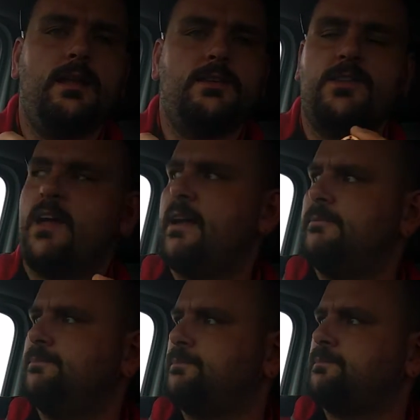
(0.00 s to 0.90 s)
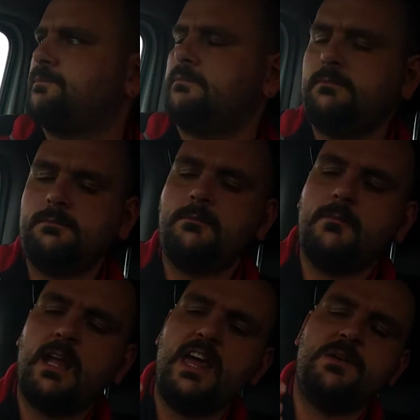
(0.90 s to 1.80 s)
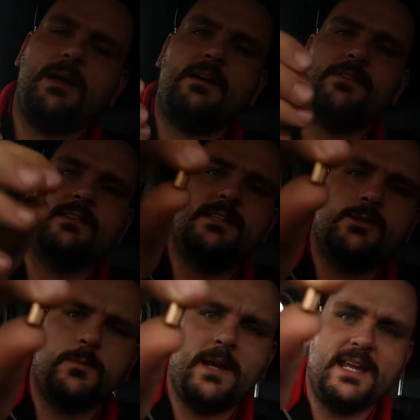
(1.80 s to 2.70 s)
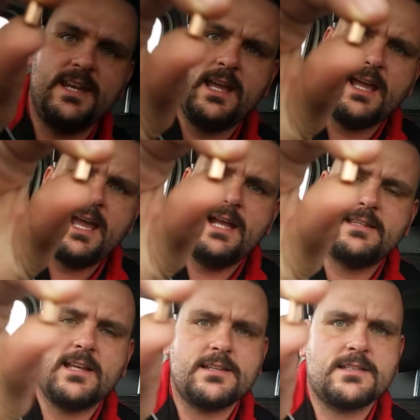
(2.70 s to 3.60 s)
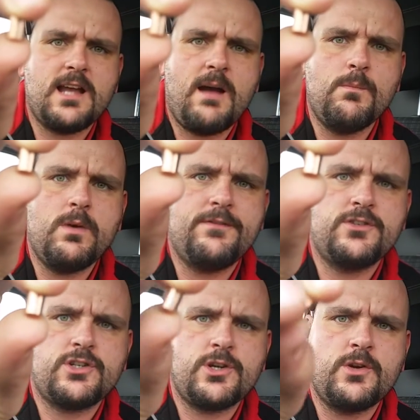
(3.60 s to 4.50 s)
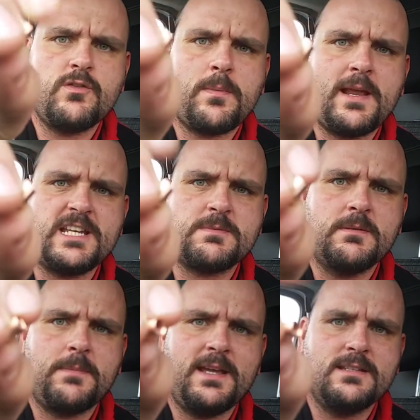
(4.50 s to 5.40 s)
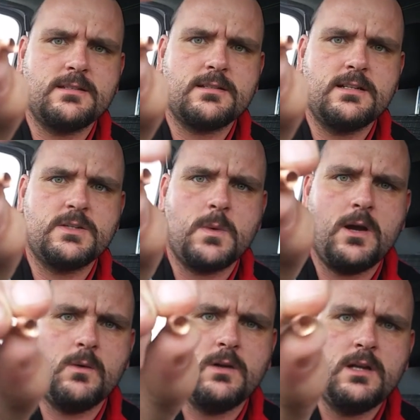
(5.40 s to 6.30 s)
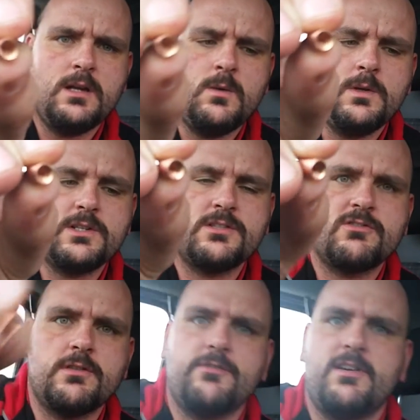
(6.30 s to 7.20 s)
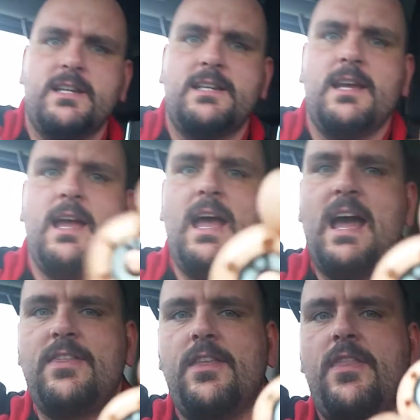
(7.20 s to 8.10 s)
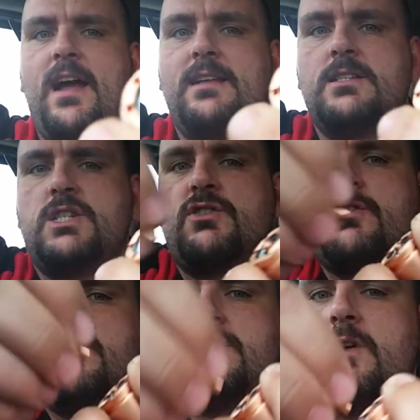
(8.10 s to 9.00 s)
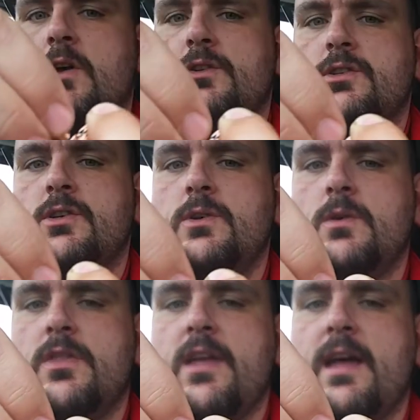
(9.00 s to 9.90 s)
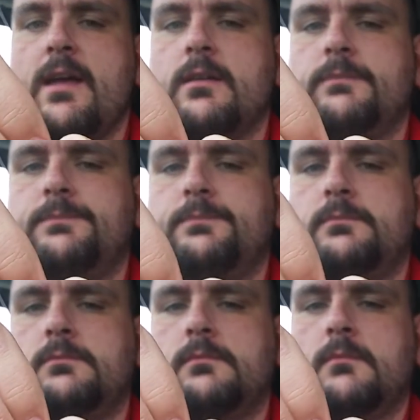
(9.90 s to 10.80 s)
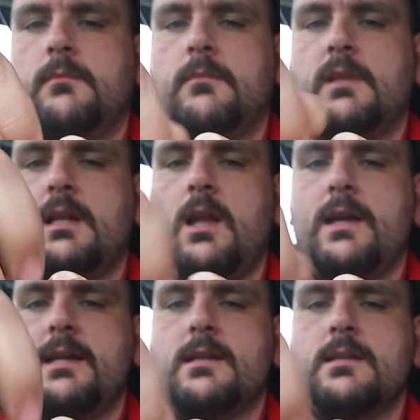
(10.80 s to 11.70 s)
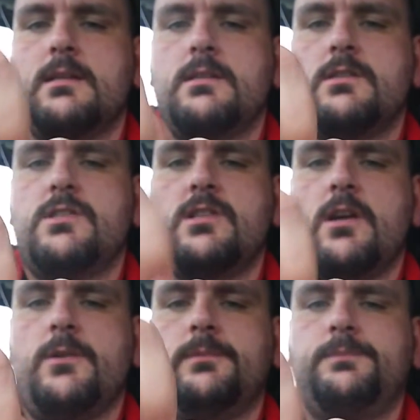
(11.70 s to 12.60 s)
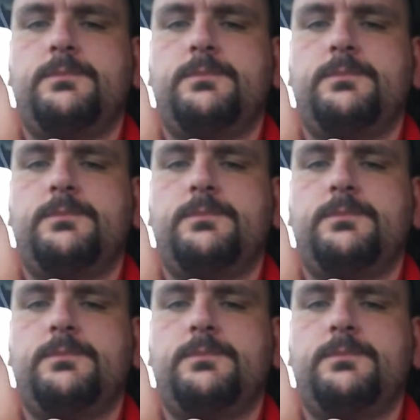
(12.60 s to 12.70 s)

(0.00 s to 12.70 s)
into there, and then we have this little pin. It does come with 2 replacement pins as well, which is screw threaded, and then that screws onto there, like so.